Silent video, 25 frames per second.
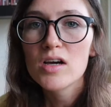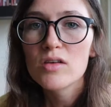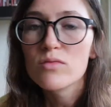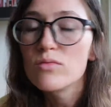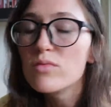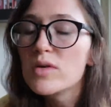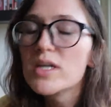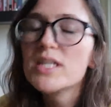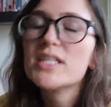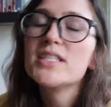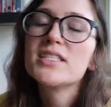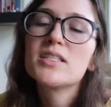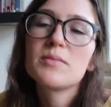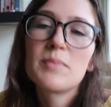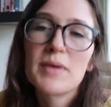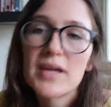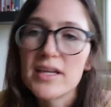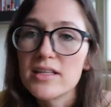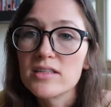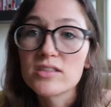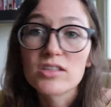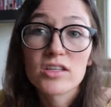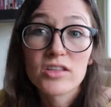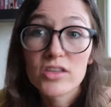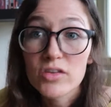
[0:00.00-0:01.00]
really
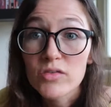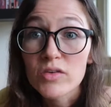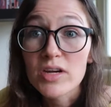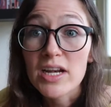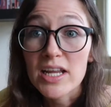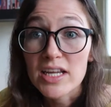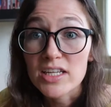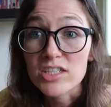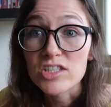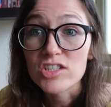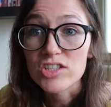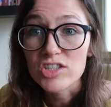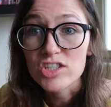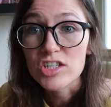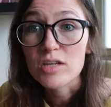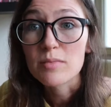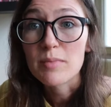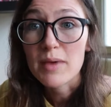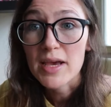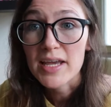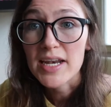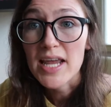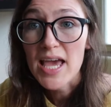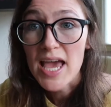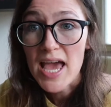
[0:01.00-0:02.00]
depends on the
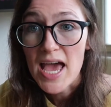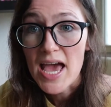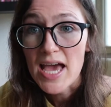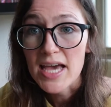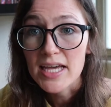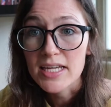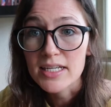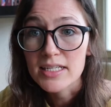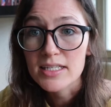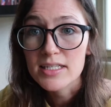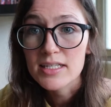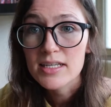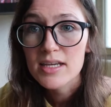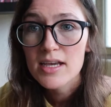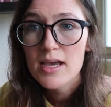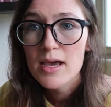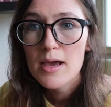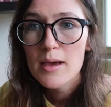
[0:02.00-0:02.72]
relationship at hand.